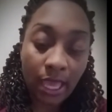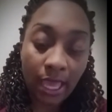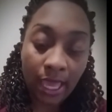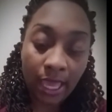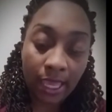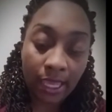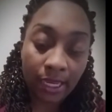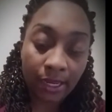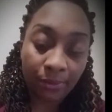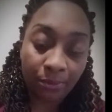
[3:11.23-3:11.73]

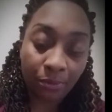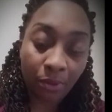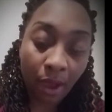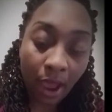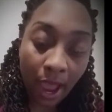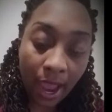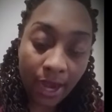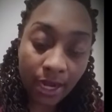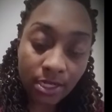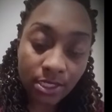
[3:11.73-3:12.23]
And
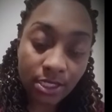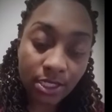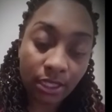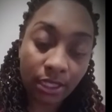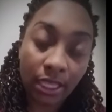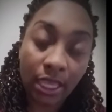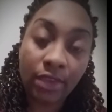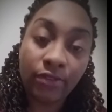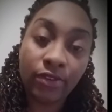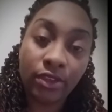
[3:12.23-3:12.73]
prior to
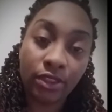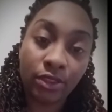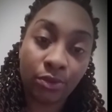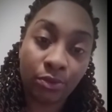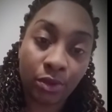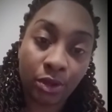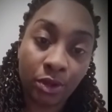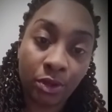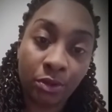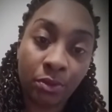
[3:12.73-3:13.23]
leaving the
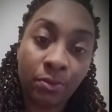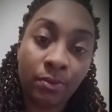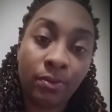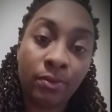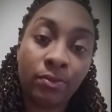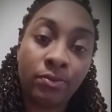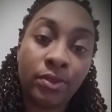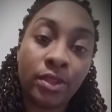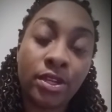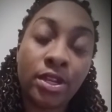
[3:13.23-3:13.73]
room,
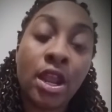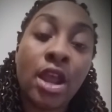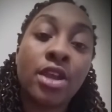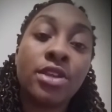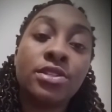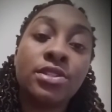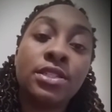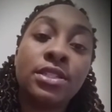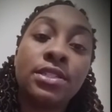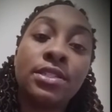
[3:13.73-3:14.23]
the
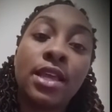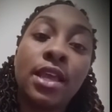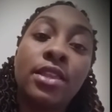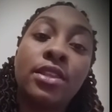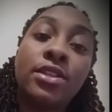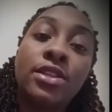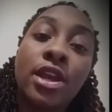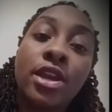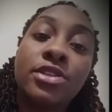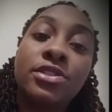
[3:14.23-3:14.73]
nurses
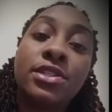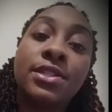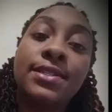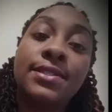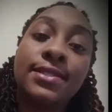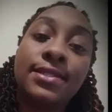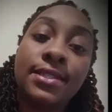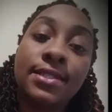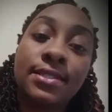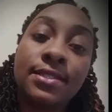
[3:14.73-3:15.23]
and the nursing
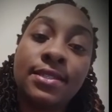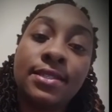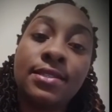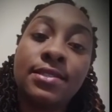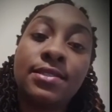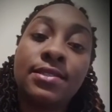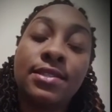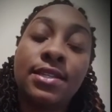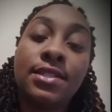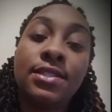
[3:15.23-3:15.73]

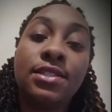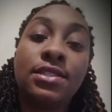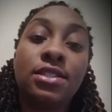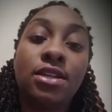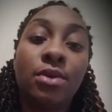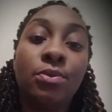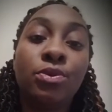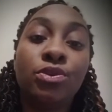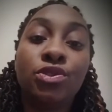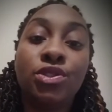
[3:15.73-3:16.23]
assistants need to
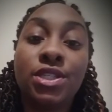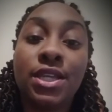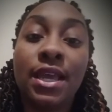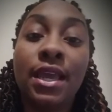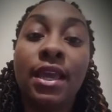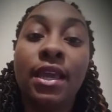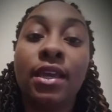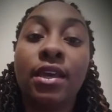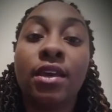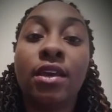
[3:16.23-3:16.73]
double
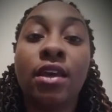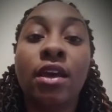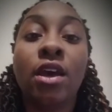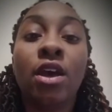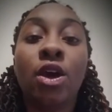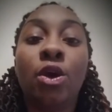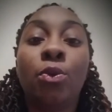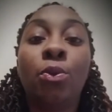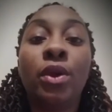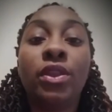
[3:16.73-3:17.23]
check
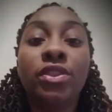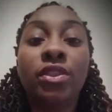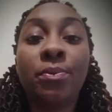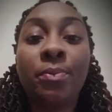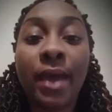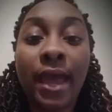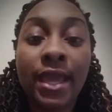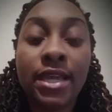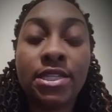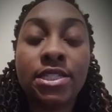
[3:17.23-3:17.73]
with the
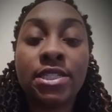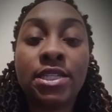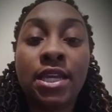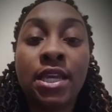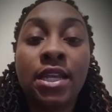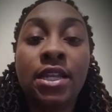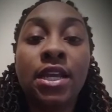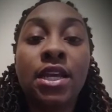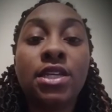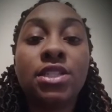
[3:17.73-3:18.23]

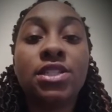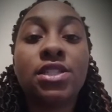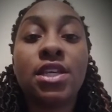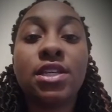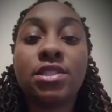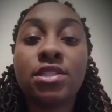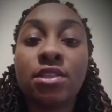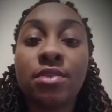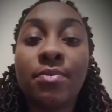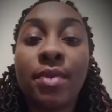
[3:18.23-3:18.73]
patient
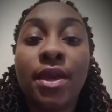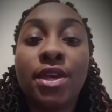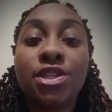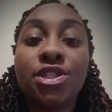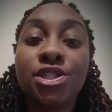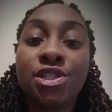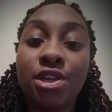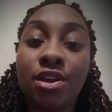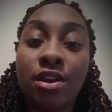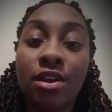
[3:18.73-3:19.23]
just to make
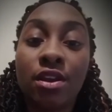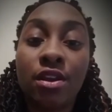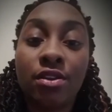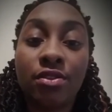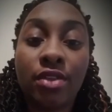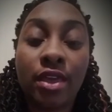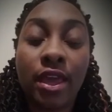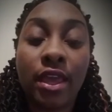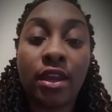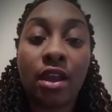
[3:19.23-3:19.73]

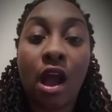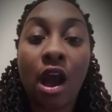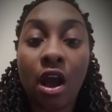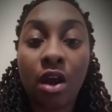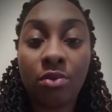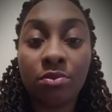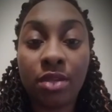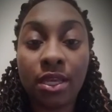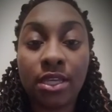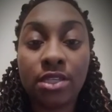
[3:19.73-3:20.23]
sure that
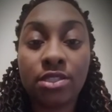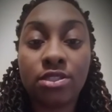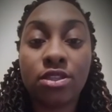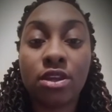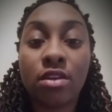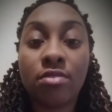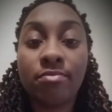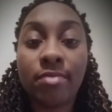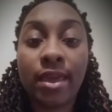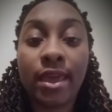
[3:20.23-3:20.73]
all needs
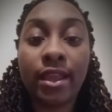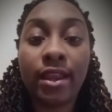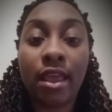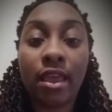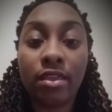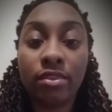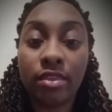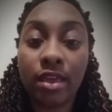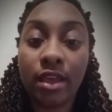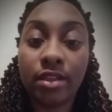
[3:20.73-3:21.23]
are met
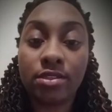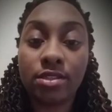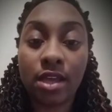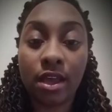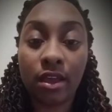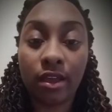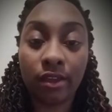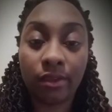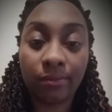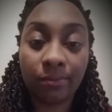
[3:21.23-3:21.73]
at that
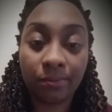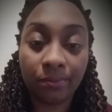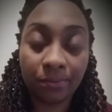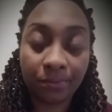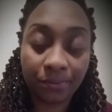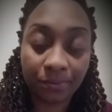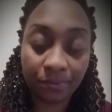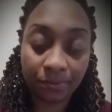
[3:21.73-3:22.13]
time.